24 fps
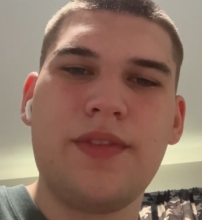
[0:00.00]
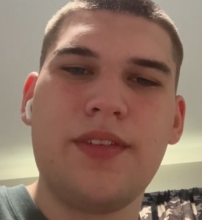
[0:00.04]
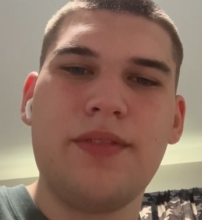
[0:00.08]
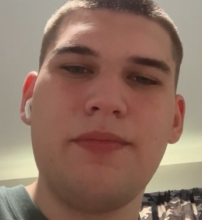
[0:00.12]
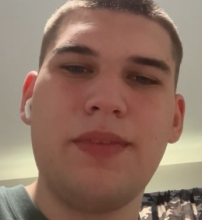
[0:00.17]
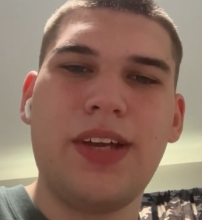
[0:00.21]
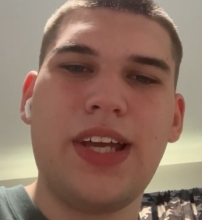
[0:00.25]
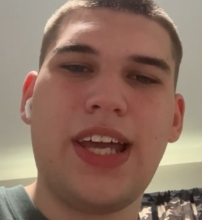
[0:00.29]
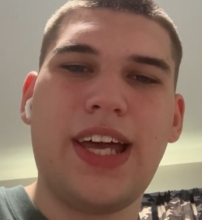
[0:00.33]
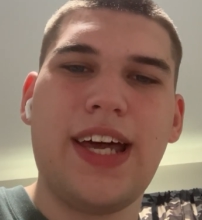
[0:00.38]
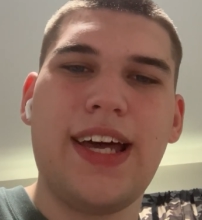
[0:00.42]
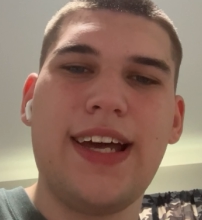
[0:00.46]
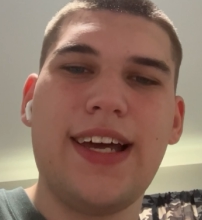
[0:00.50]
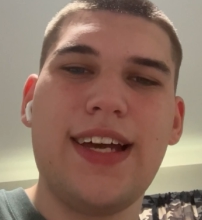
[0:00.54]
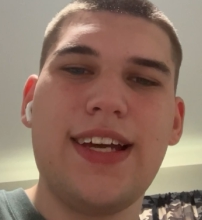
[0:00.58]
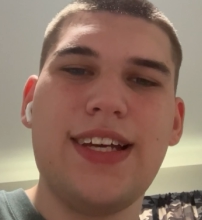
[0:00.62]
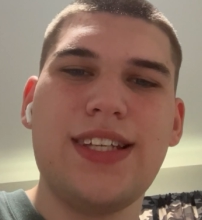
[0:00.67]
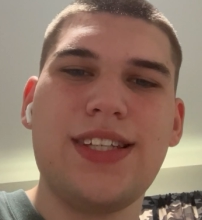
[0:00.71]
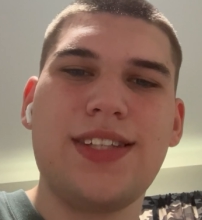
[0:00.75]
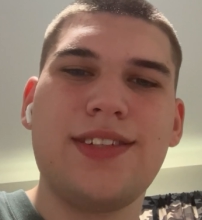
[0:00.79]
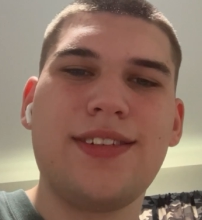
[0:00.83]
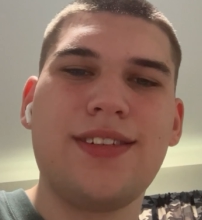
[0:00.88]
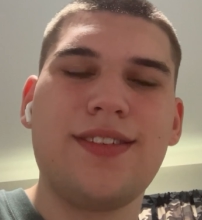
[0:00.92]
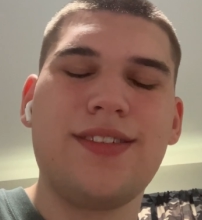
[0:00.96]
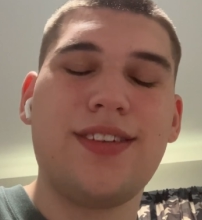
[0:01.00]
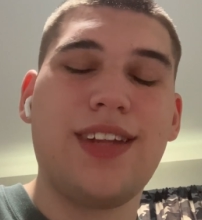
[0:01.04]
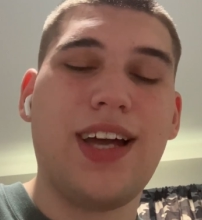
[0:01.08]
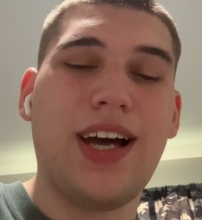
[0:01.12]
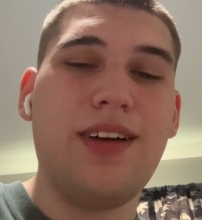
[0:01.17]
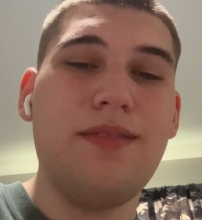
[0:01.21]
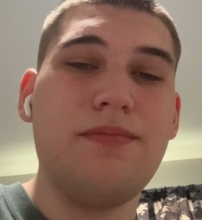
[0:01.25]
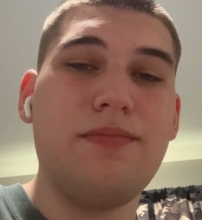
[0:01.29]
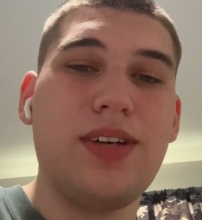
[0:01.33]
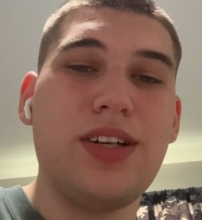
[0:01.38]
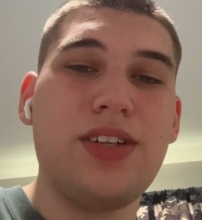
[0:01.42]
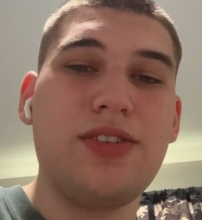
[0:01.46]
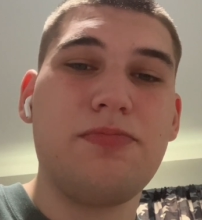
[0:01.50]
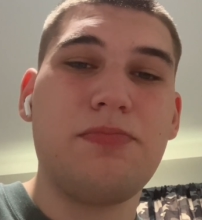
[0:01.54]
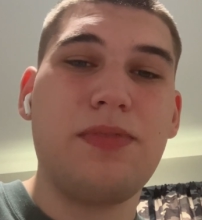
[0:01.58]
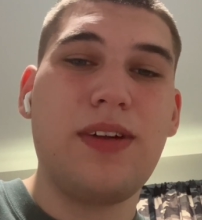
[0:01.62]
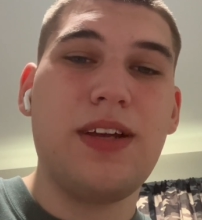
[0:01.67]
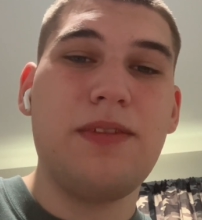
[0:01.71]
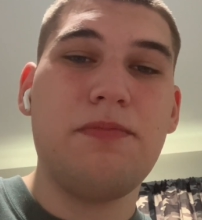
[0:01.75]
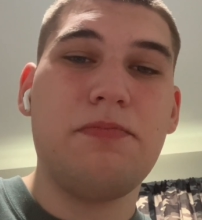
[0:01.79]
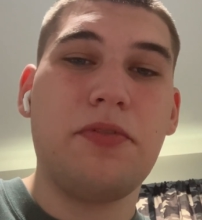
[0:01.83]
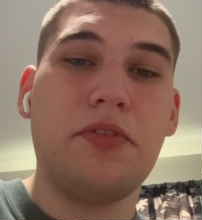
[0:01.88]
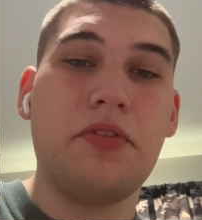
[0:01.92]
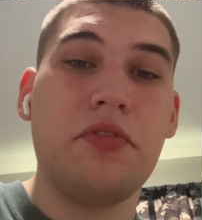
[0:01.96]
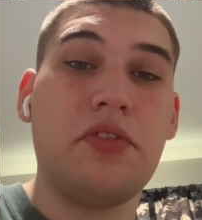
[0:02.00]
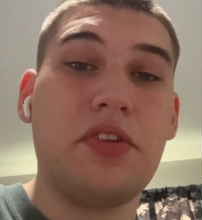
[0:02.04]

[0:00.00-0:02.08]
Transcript: because not much people